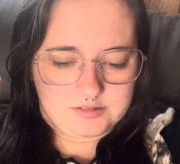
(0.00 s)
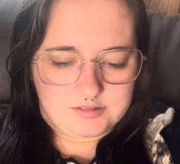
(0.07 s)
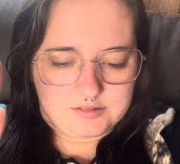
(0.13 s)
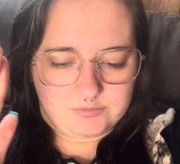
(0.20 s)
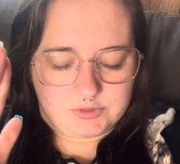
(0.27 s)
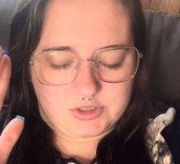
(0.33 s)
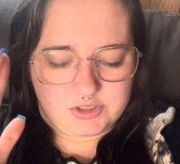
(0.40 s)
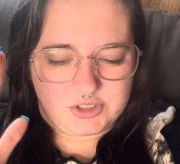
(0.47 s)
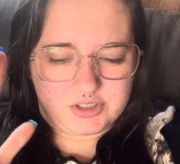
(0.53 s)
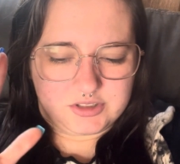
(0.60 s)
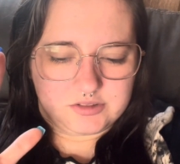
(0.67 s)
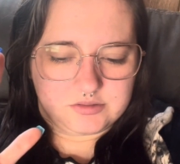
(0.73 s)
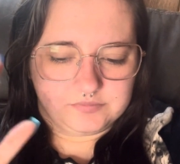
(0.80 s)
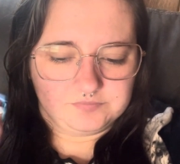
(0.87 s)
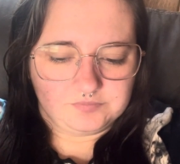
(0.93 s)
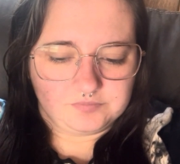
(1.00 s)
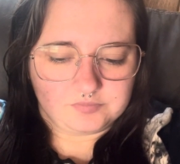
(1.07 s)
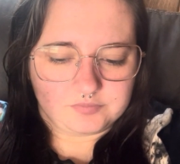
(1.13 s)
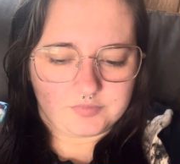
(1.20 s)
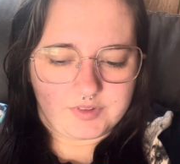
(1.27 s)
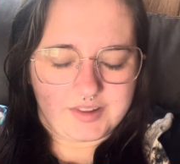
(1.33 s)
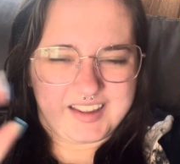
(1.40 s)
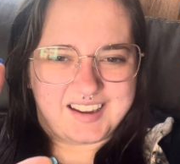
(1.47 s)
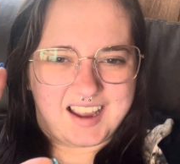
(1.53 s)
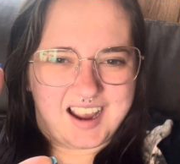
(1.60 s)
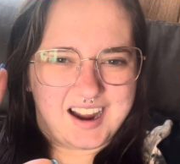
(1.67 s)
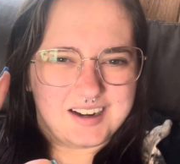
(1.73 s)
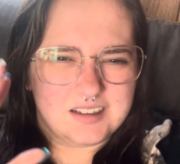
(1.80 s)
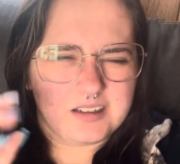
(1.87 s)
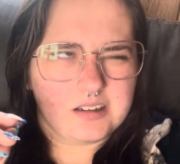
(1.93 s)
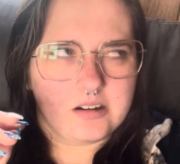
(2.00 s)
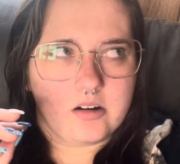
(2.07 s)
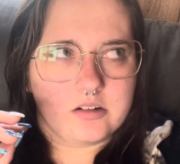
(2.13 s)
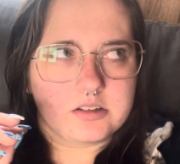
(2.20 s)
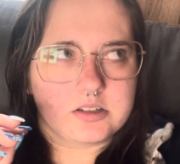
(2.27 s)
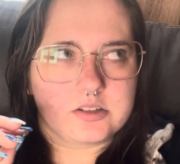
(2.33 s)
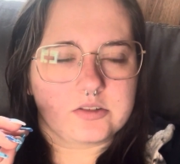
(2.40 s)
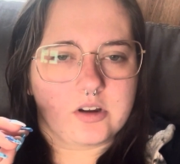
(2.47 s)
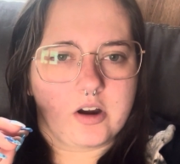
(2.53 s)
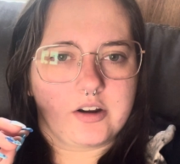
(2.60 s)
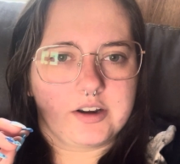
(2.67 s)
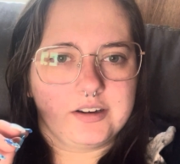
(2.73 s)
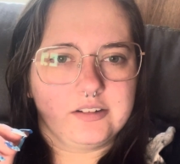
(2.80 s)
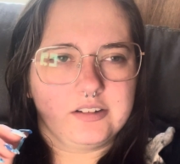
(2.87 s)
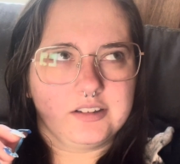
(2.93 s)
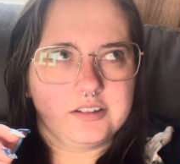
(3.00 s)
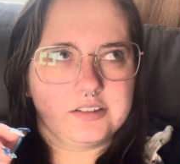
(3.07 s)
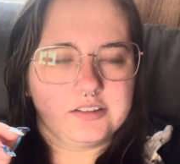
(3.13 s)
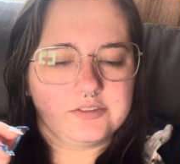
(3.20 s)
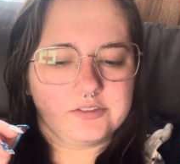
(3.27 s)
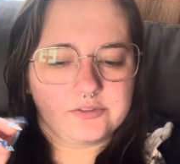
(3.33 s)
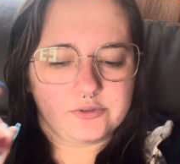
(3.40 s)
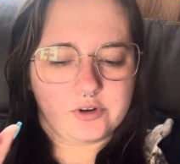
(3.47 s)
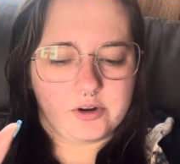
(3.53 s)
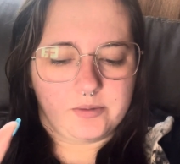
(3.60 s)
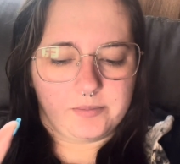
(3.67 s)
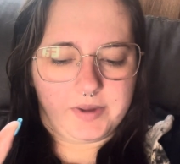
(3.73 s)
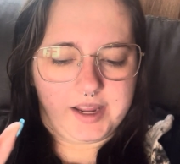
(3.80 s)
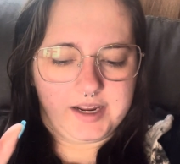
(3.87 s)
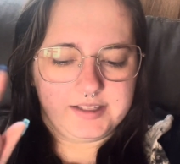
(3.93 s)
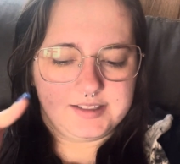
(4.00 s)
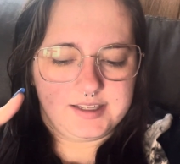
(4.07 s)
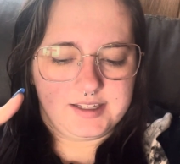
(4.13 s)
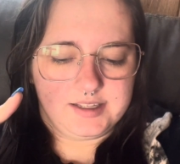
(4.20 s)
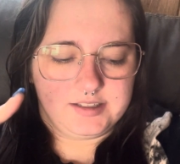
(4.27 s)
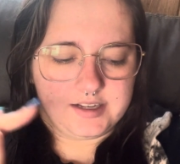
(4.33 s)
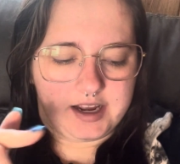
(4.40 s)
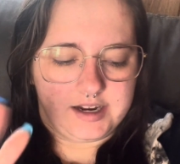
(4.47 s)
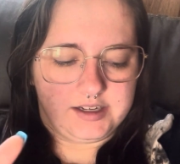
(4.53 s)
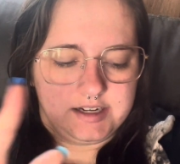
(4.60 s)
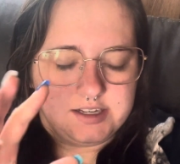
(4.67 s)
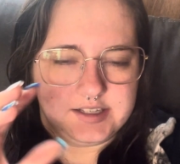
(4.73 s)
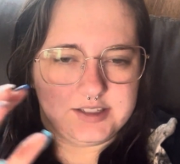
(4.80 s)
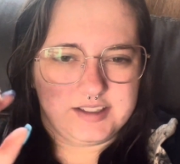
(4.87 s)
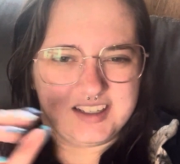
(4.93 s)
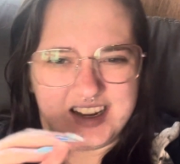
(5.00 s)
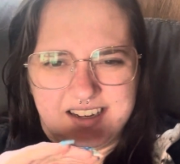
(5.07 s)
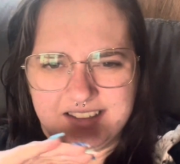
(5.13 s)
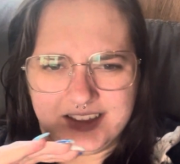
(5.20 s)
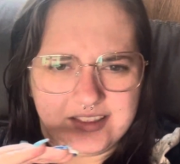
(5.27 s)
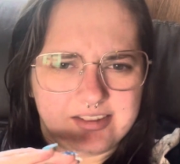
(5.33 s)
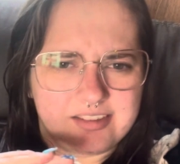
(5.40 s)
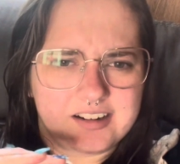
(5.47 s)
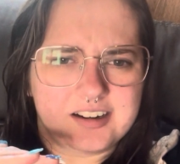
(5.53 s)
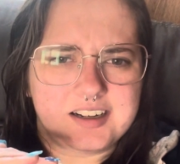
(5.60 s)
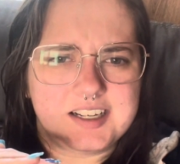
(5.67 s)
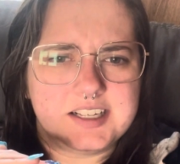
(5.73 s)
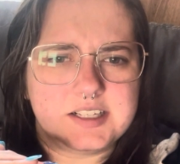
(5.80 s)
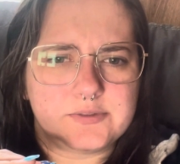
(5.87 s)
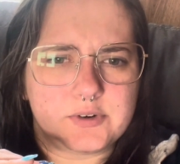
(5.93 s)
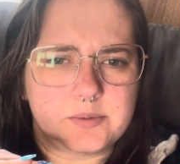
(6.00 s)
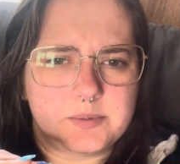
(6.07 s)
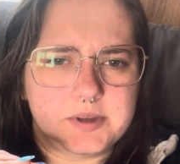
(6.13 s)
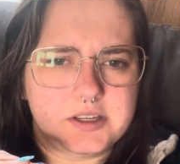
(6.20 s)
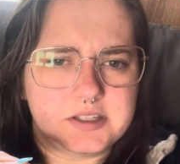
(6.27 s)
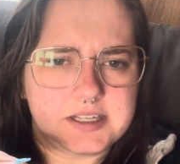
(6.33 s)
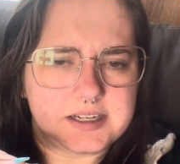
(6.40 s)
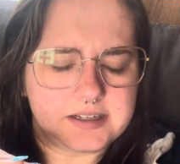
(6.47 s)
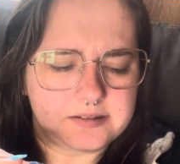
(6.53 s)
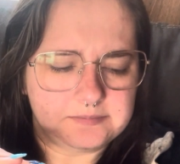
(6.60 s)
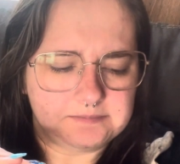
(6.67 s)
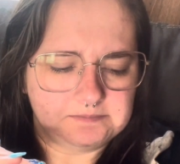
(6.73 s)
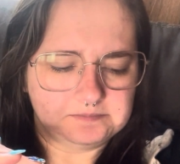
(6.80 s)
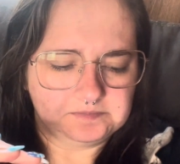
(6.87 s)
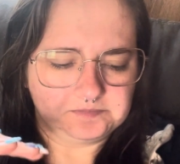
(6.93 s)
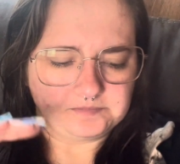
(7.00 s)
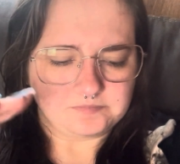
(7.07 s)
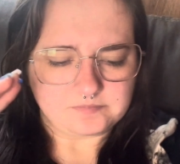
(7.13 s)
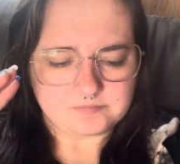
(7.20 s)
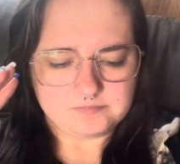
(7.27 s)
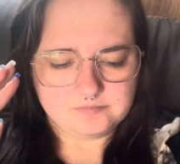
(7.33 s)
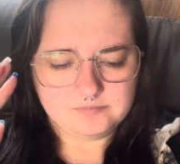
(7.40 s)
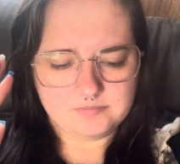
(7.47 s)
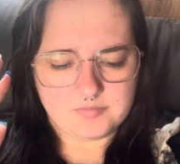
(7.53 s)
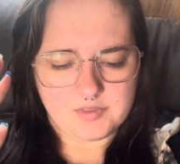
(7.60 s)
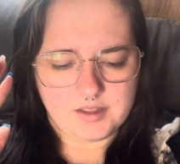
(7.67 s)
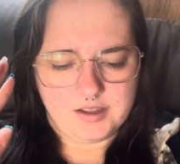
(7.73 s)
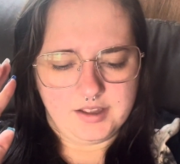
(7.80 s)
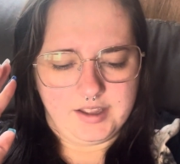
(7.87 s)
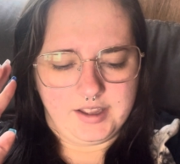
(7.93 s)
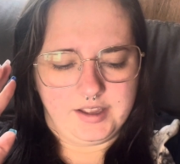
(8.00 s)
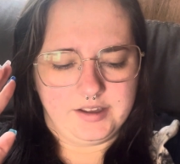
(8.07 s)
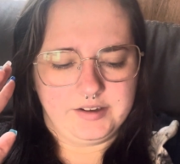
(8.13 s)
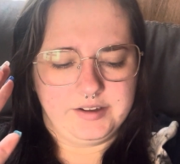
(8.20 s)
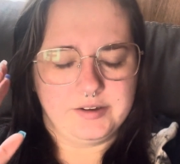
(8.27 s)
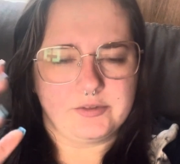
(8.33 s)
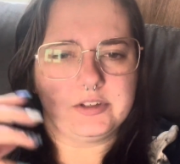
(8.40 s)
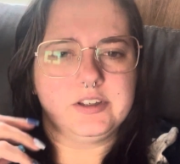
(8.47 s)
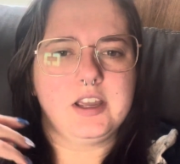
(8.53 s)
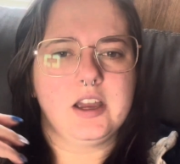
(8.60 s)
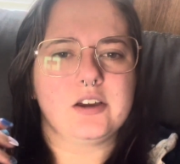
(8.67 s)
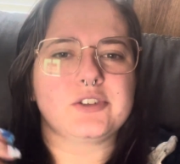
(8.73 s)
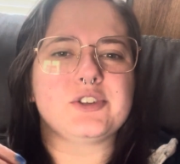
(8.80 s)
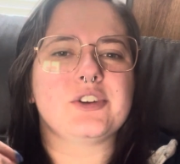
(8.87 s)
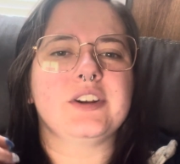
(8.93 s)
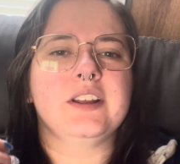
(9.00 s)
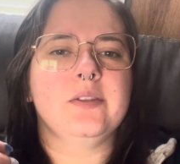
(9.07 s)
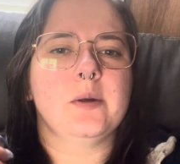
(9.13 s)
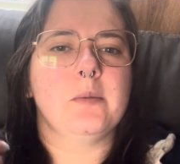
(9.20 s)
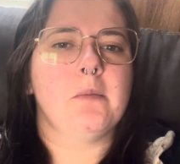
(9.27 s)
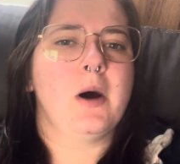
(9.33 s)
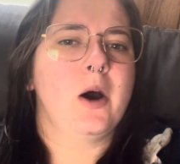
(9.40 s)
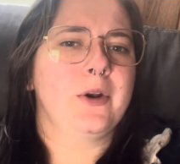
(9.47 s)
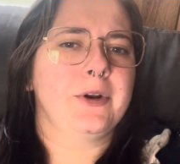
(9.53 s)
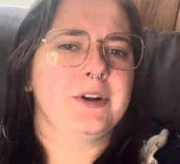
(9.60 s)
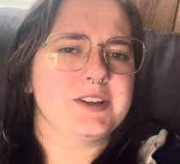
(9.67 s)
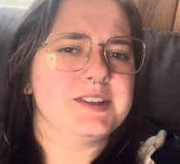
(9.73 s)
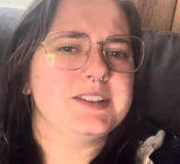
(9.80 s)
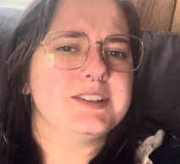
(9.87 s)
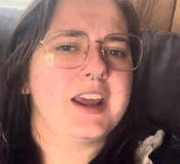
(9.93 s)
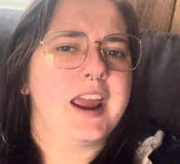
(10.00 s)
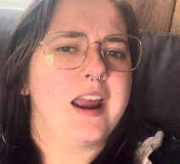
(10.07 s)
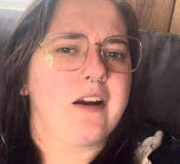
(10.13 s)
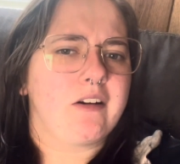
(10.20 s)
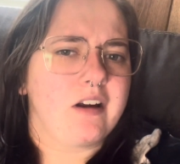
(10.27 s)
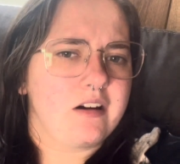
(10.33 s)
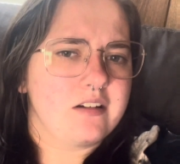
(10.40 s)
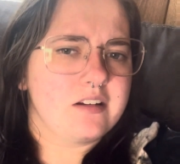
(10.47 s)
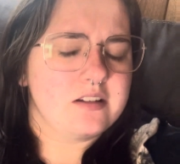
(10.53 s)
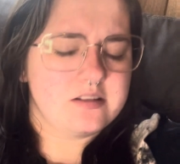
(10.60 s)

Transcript: which it kind of all started from 1890s to 1930s for music, and it really ushered in the modernist era.